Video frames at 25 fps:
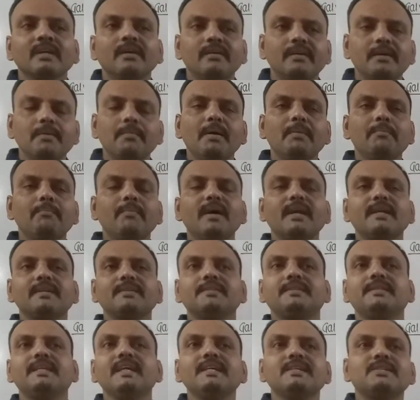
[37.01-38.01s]

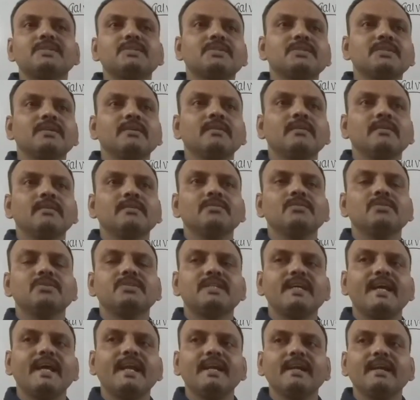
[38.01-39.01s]
Remember, this
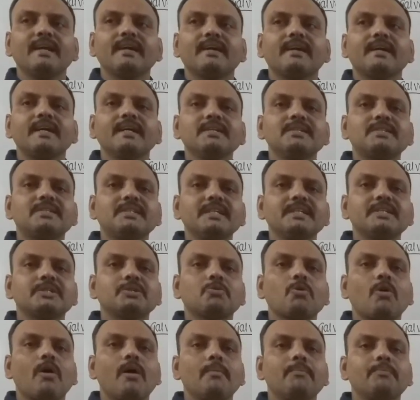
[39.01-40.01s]
cell
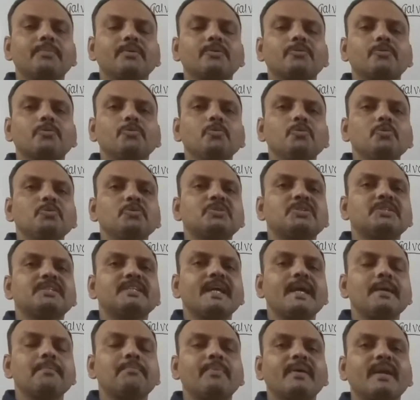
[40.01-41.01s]
consists of two
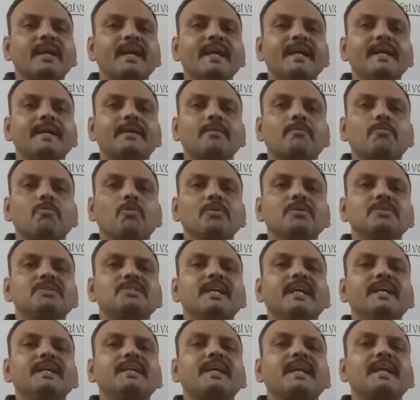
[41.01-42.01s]
separate
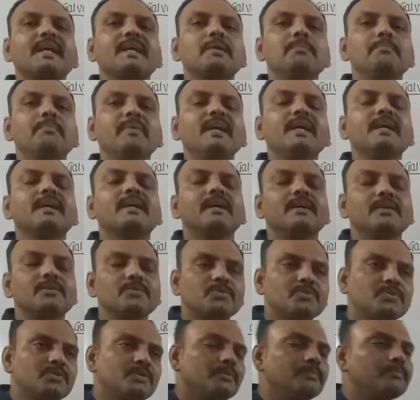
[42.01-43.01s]
concentric
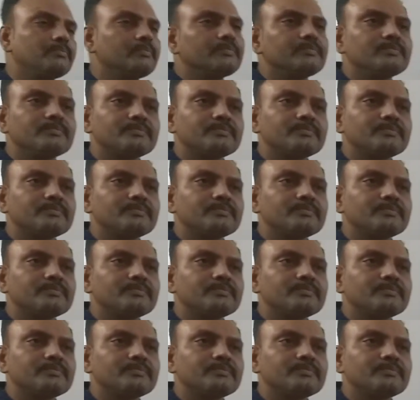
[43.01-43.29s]
beakers